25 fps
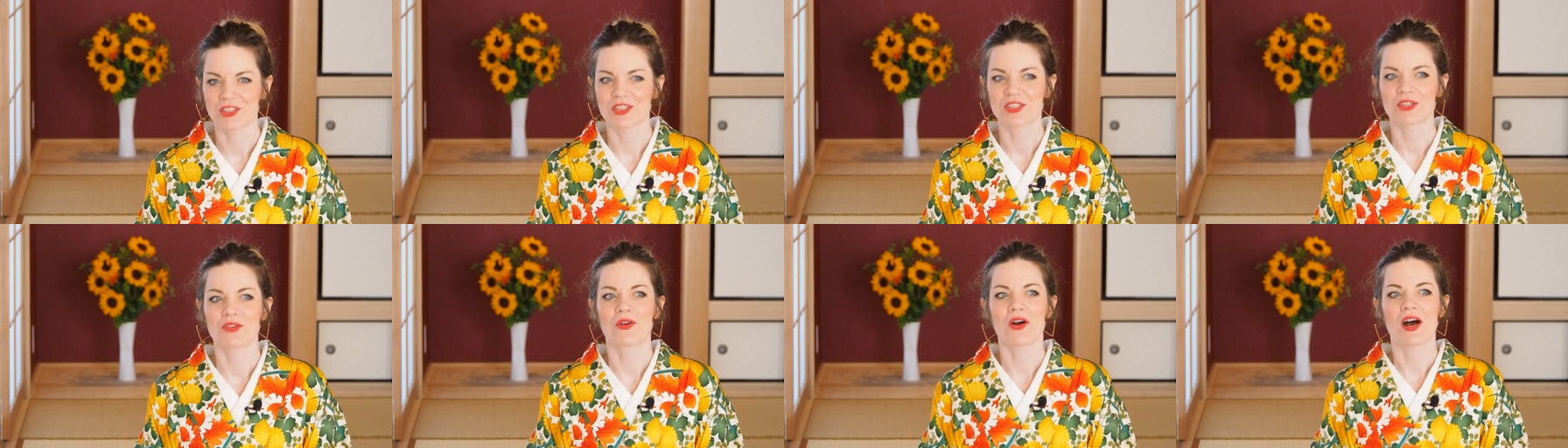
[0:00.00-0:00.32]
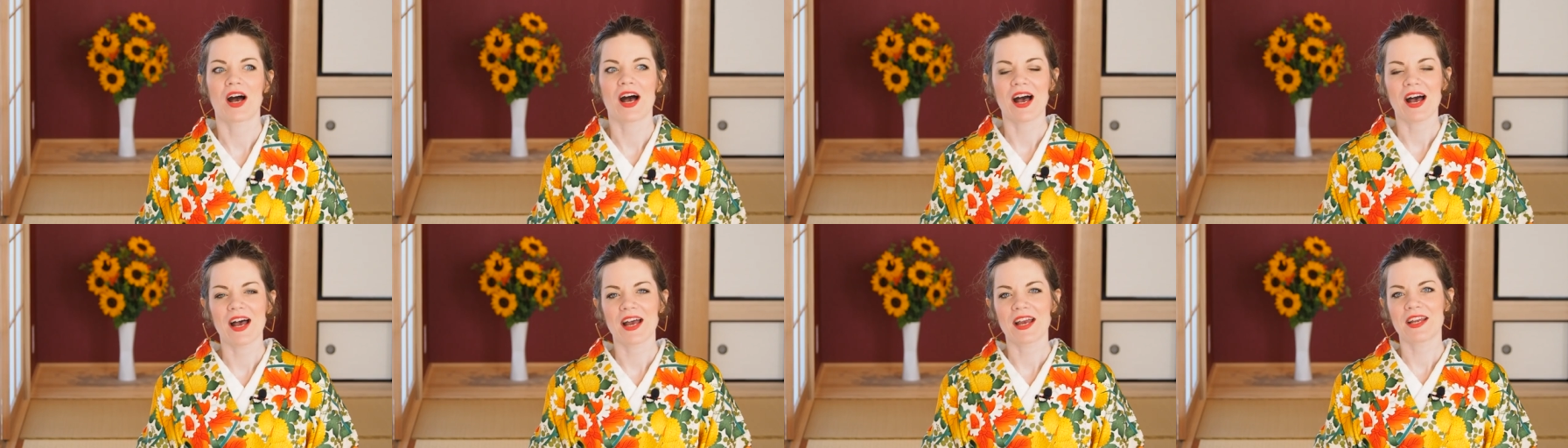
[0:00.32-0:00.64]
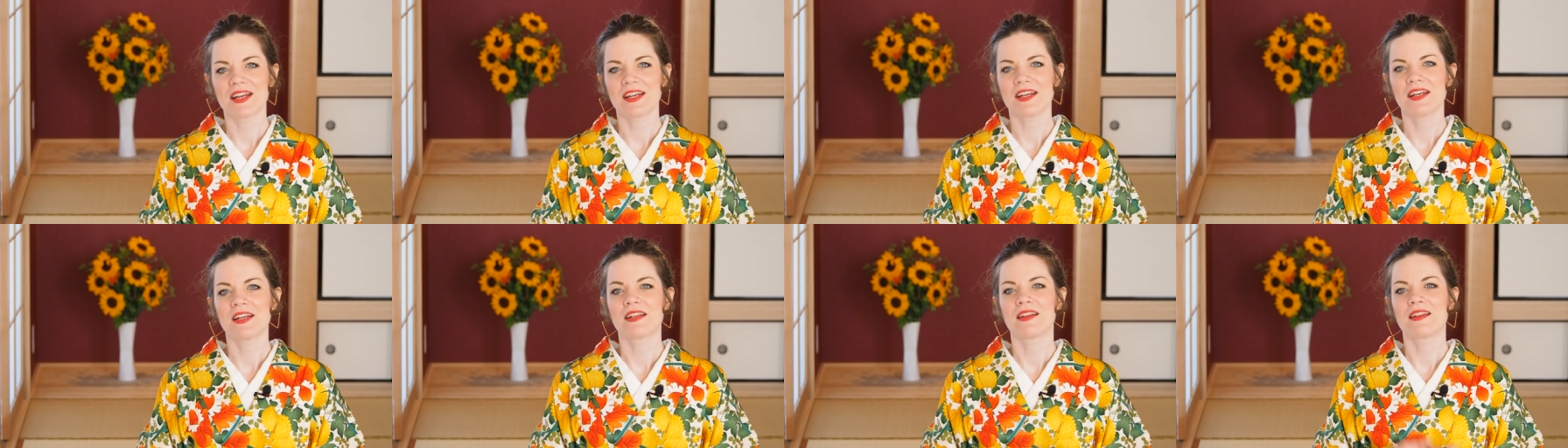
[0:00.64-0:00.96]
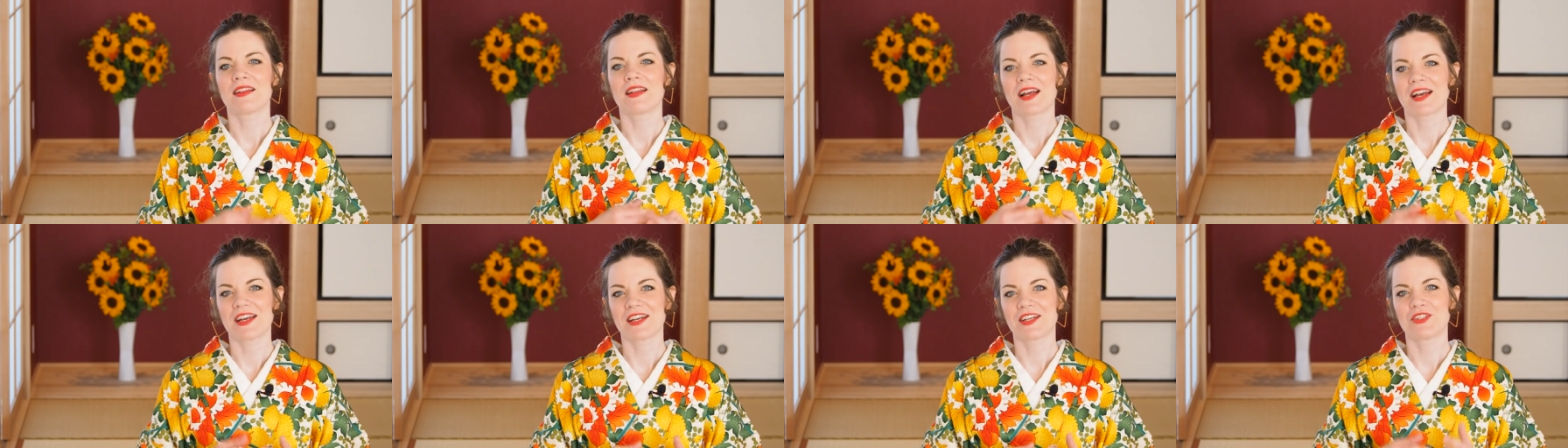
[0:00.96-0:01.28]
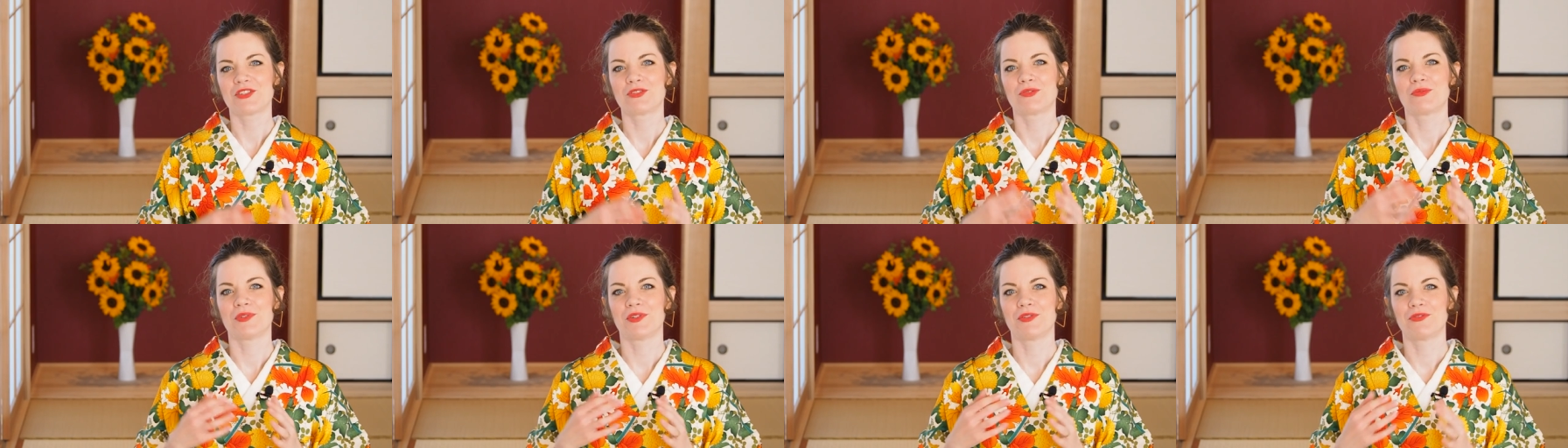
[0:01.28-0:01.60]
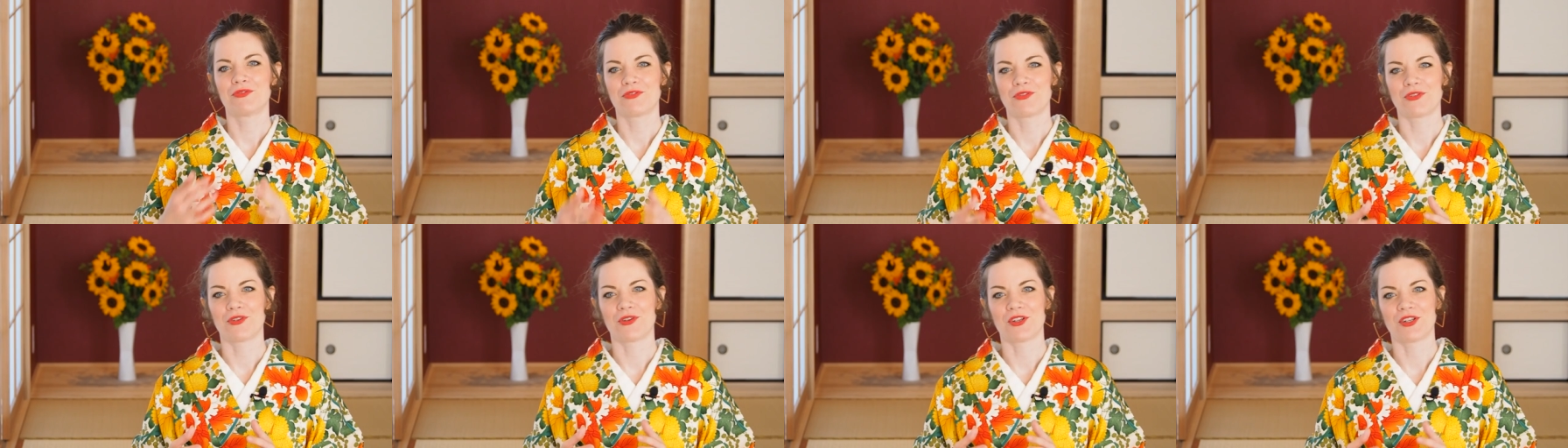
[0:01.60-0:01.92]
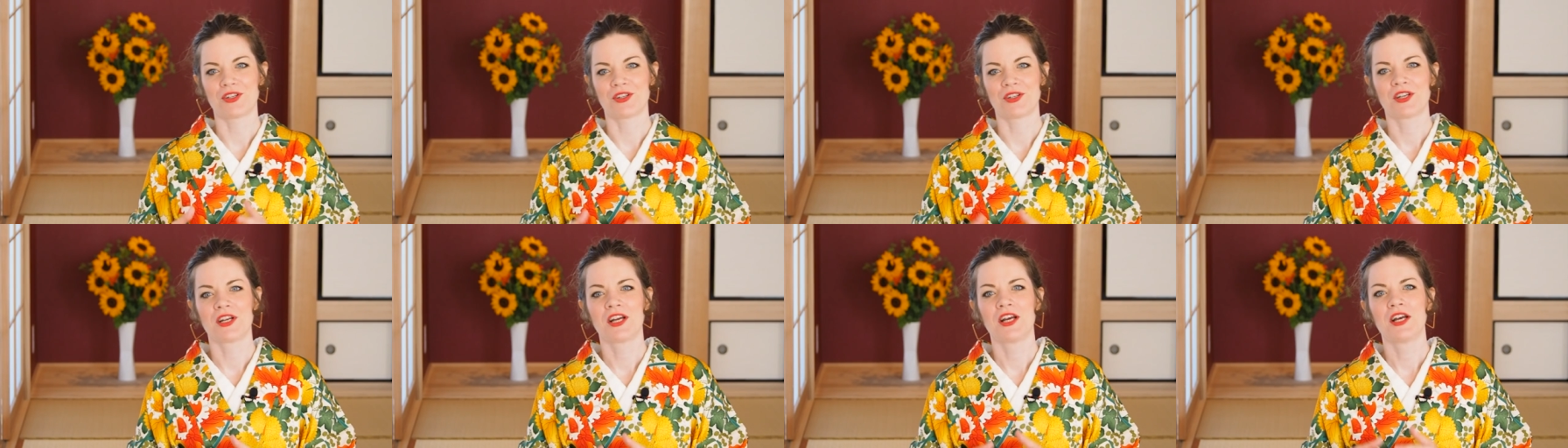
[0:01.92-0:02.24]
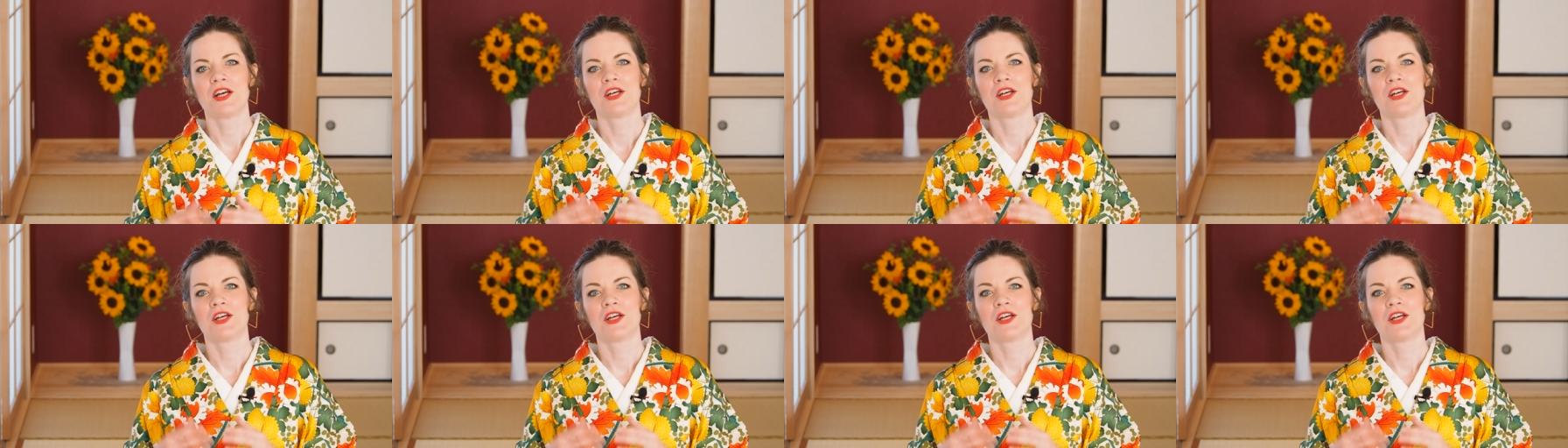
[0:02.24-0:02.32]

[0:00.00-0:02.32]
So I like to refer